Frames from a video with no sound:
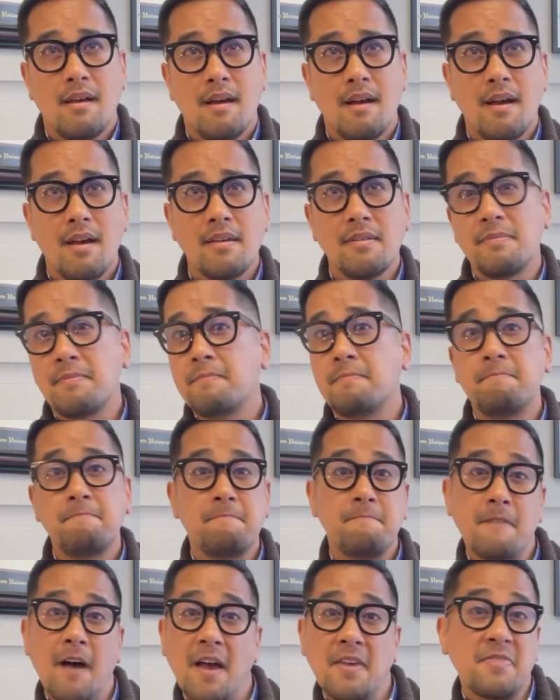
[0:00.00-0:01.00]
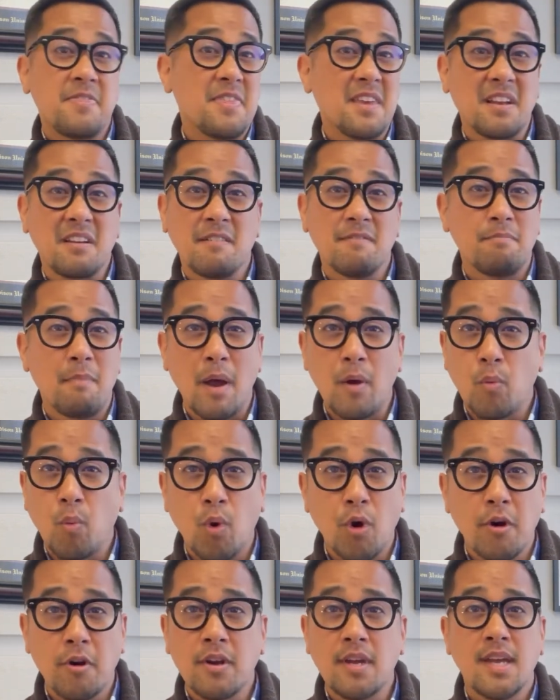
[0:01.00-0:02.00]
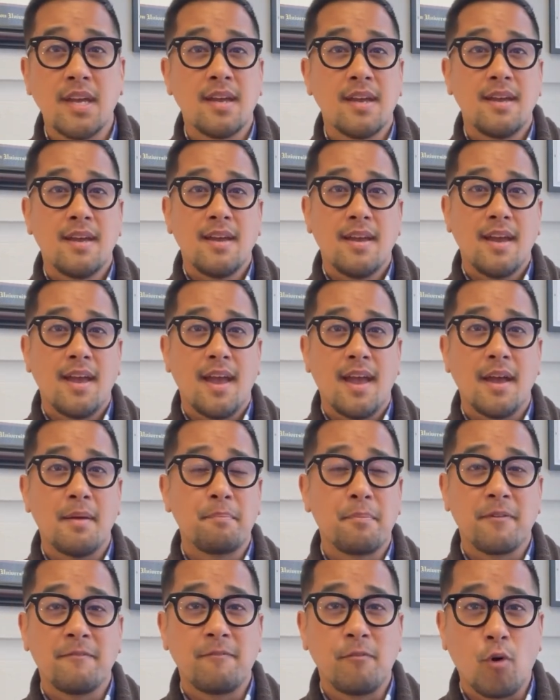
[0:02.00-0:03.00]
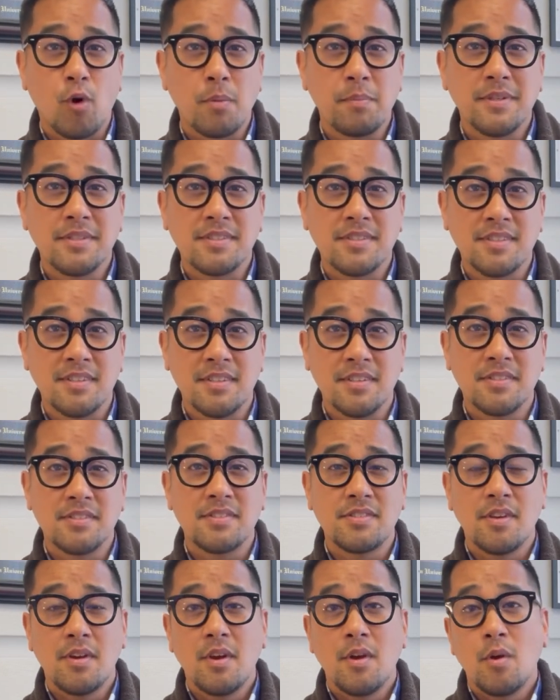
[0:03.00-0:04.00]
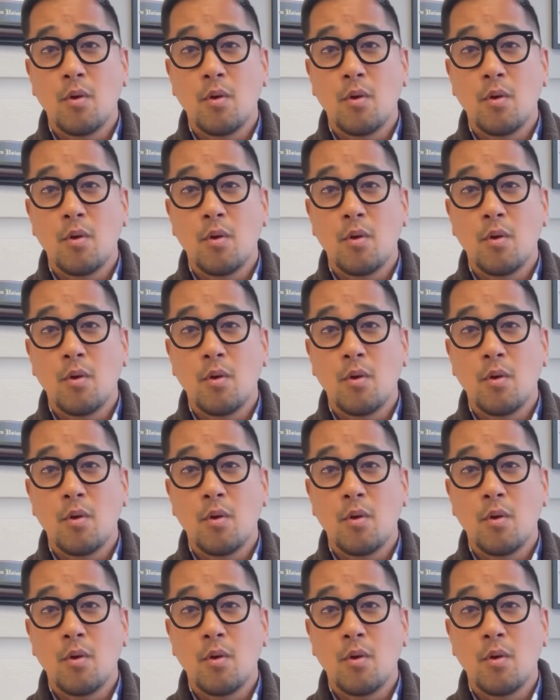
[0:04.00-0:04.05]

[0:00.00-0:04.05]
I think of my work and performances,